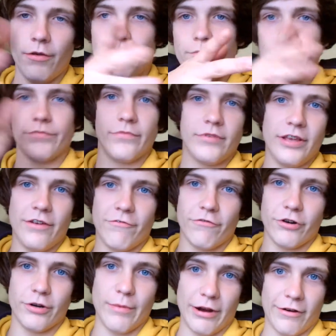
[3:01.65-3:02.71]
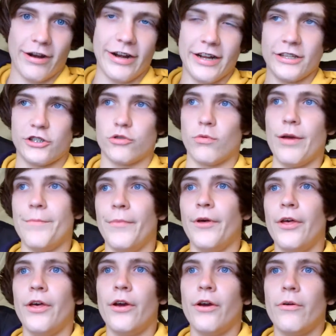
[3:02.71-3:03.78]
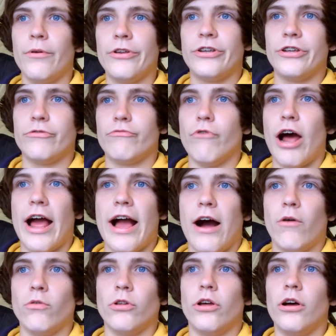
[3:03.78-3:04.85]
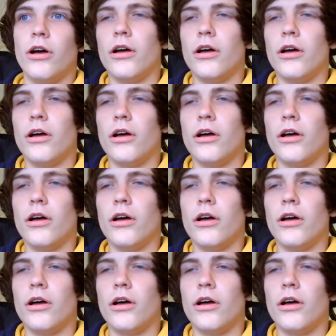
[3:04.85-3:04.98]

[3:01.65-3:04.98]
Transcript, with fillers: and in front of my granddad's swim, which is right outlet